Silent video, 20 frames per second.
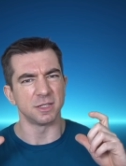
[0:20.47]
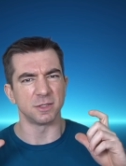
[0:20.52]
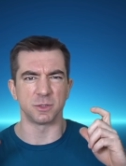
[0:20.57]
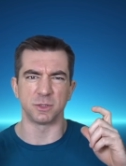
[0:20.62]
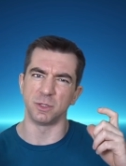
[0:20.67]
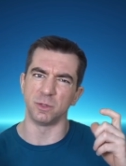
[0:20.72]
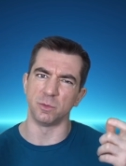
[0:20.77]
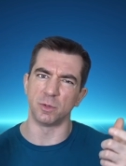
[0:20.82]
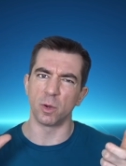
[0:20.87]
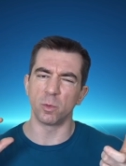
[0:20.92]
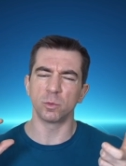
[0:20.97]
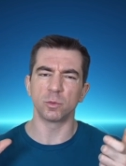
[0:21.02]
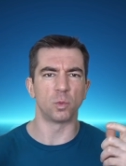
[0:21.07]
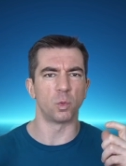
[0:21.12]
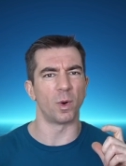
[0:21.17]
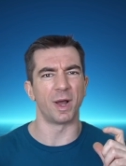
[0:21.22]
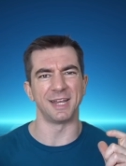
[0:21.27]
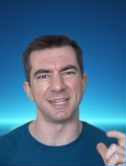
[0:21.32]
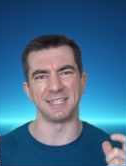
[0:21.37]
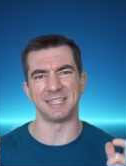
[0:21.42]
you don't
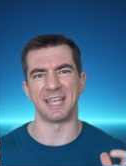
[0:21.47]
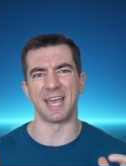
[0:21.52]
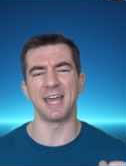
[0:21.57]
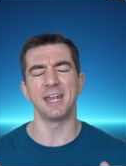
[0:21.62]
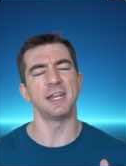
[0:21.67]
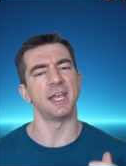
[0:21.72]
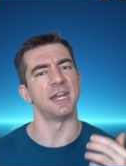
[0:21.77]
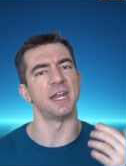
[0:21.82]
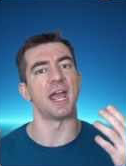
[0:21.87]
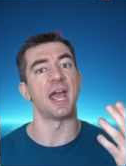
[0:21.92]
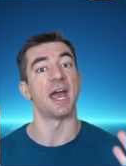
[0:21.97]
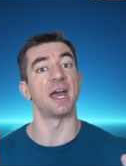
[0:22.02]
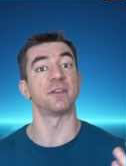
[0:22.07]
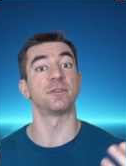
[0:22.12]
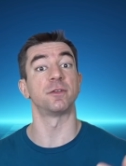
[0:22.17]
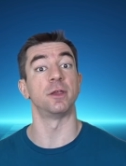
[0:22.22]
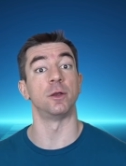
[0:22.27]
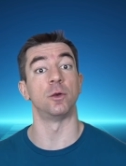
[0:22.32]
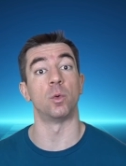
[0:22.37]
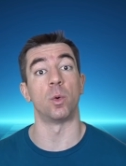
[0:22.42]
quite get and
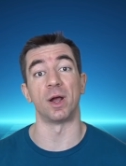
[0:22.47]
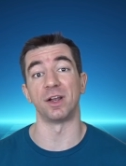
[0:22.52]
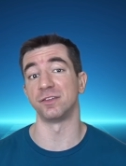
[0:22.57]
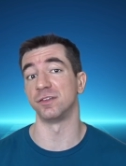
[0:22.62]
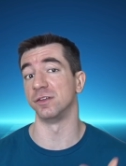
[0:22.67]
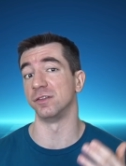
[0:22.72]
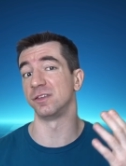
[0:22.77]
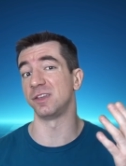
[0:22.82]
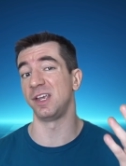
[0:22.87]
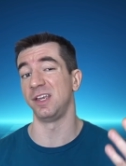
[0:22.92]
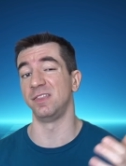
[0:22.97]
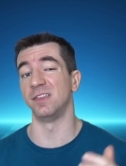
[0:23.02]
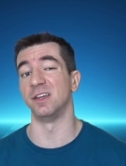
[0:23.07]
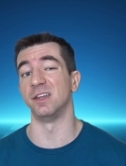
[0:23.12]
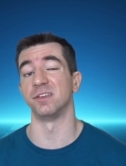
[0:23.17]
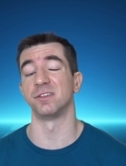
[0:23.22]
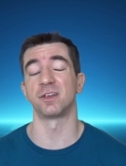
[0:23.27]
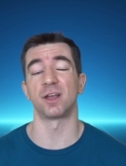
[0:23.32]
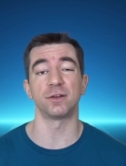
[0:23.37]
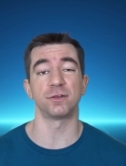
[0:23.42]
asking questions in the
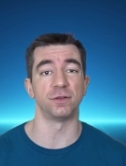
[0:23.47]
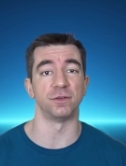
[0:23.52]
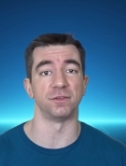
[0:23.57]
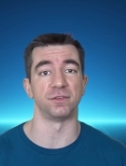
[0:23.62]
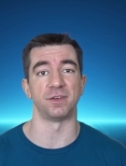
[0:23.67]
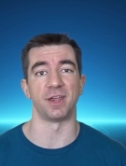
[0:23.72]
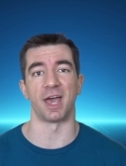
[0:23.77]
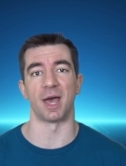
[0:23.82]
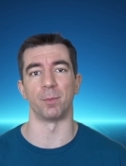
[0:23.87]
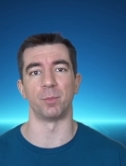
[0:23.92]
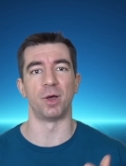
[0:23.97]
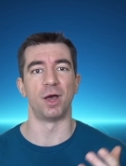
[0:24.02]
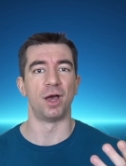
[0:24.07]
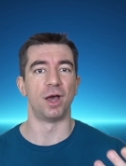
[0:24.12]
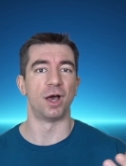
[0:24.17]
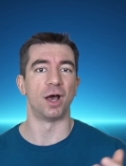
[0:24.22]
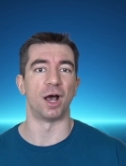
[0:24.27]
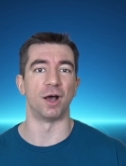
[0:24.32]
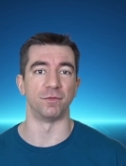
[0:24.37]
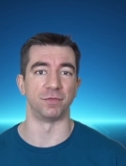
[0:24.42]
discussions tab
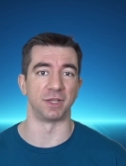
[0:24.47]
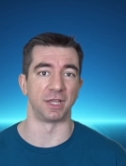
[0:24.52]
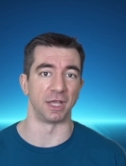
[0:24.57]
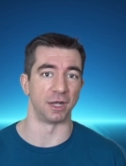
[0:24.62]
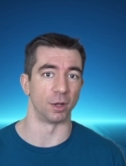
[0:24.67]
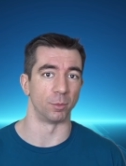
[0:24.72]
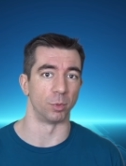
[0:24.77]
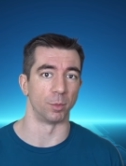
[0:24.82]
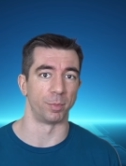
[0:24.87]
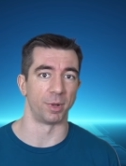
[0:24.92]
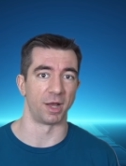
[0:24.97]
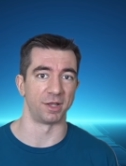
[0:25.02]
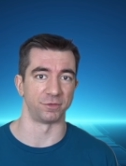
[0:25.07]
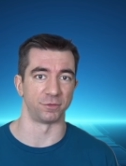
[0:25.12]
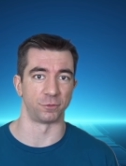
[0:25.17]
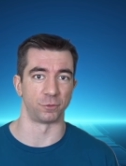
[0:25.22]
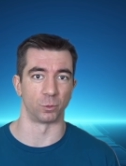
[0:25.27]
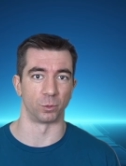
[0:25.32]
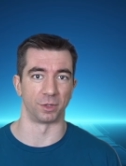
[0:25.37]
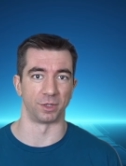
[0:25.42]
of the GitHub
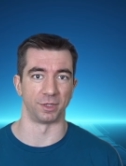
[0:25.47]
repository.